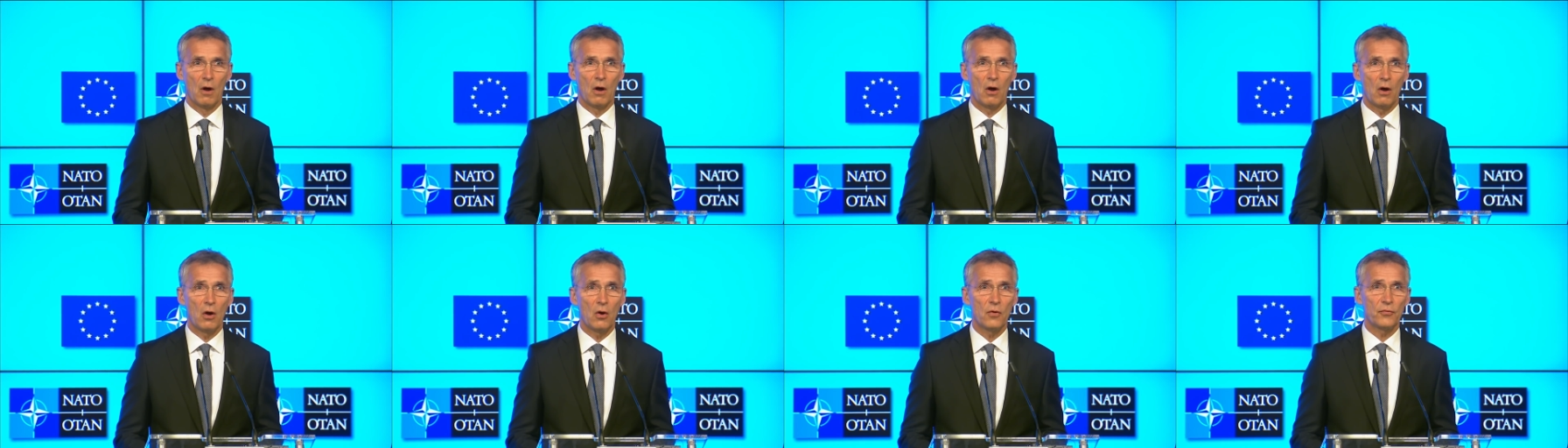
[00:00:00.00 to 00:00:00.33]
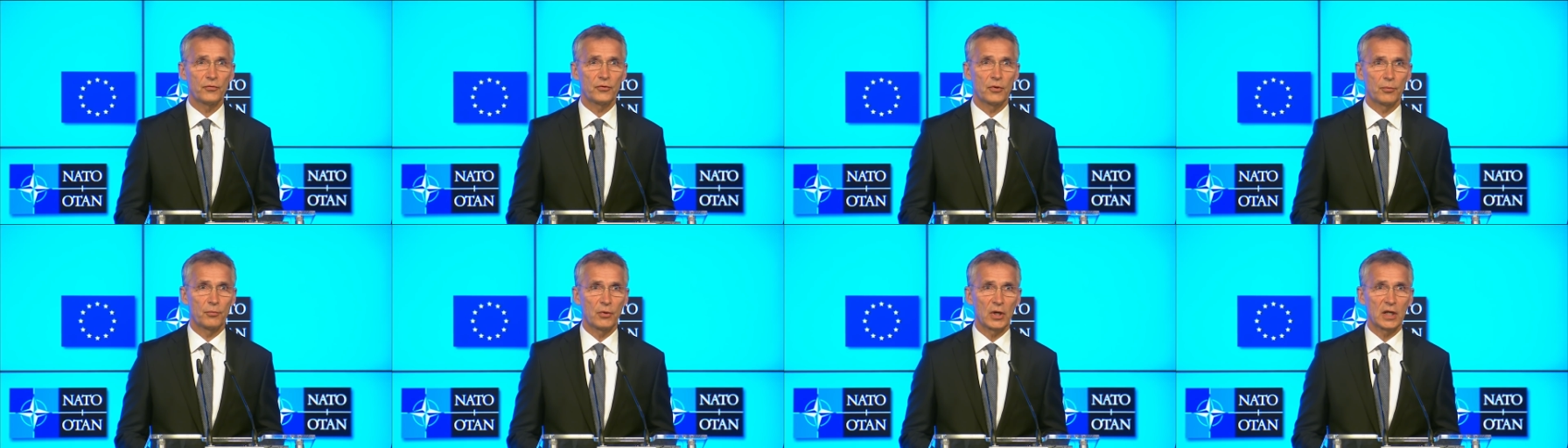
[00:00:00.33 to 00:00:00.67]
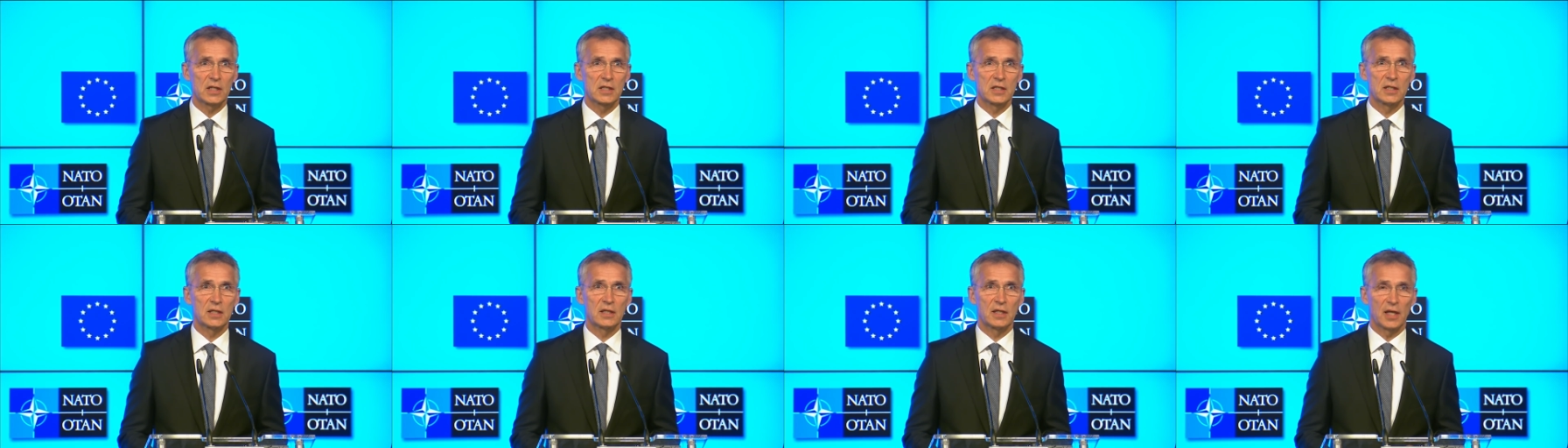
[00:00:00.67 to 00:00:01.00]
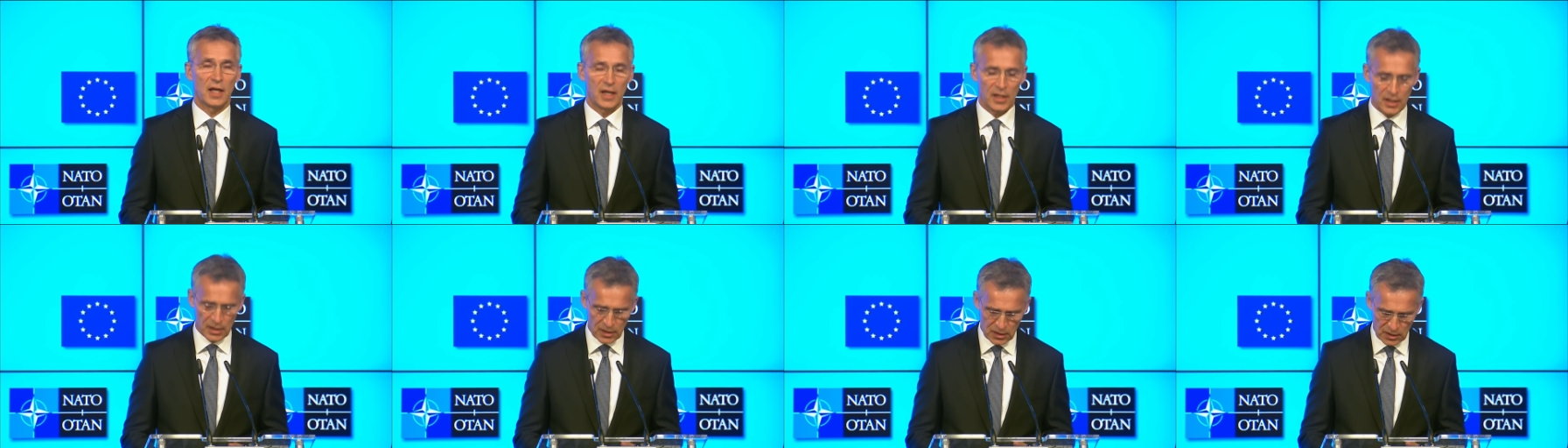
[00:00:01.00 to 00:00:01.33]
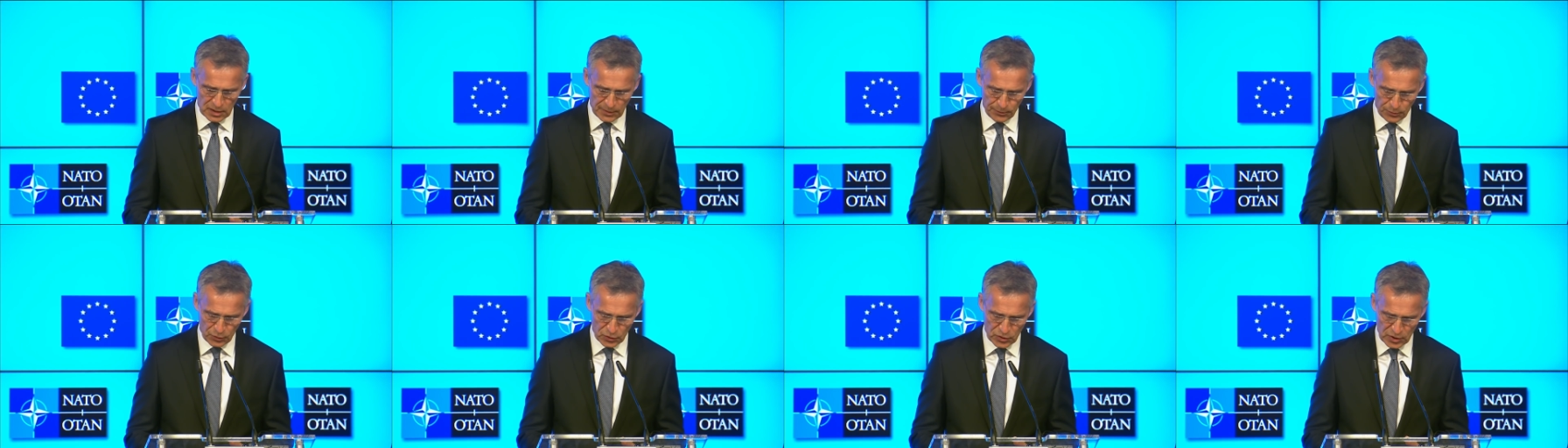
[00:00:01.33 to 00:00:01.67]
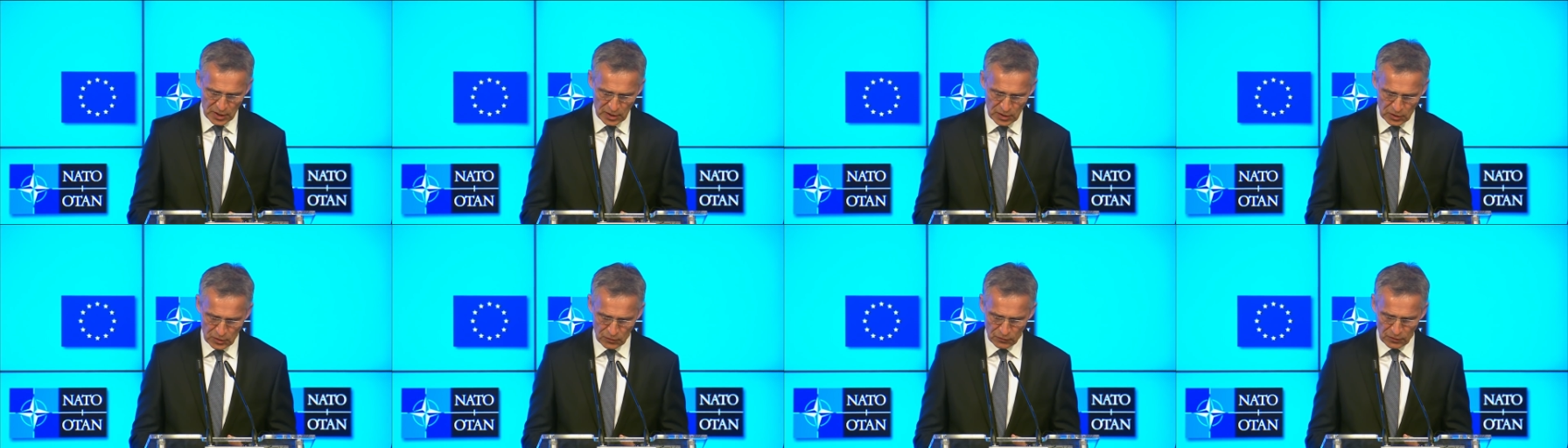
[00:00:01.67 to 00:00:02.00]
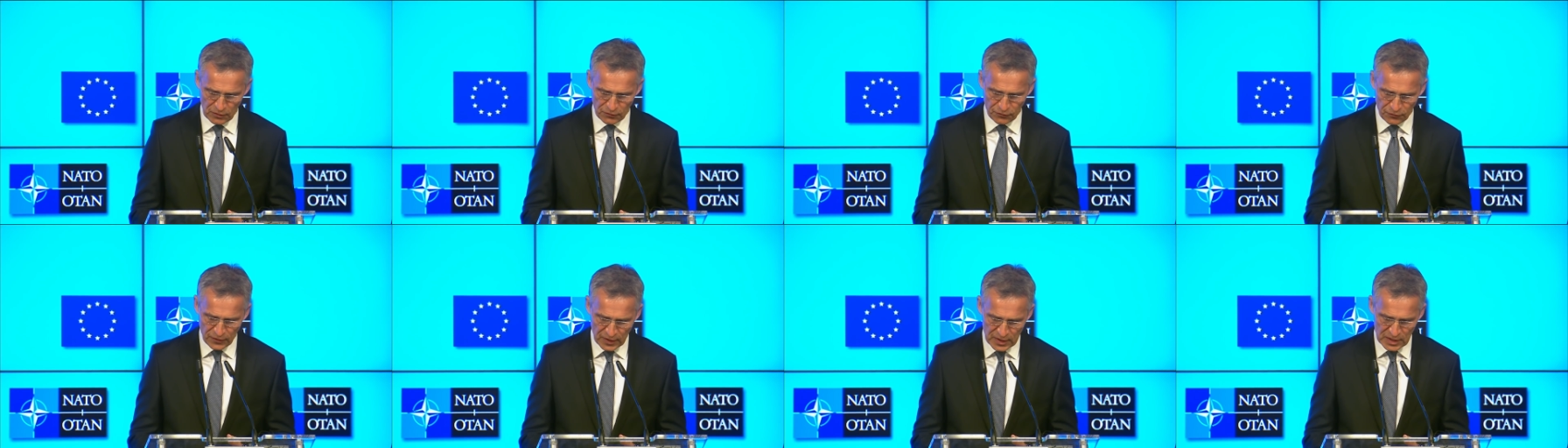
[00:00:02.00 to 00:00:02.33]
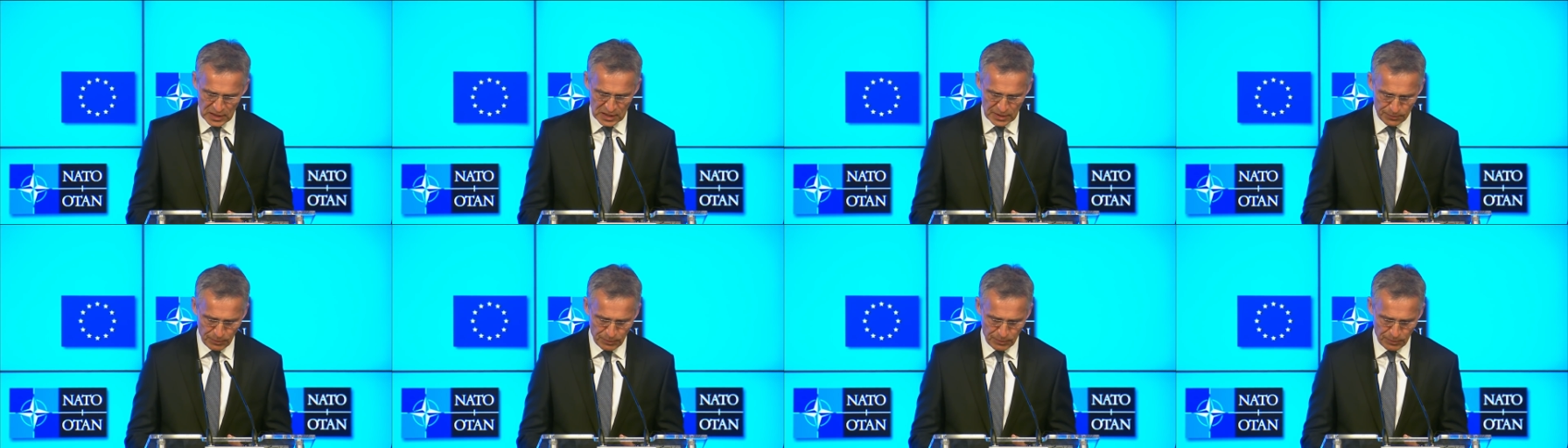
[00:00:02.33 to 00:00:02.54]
After Brexit, 80% of defense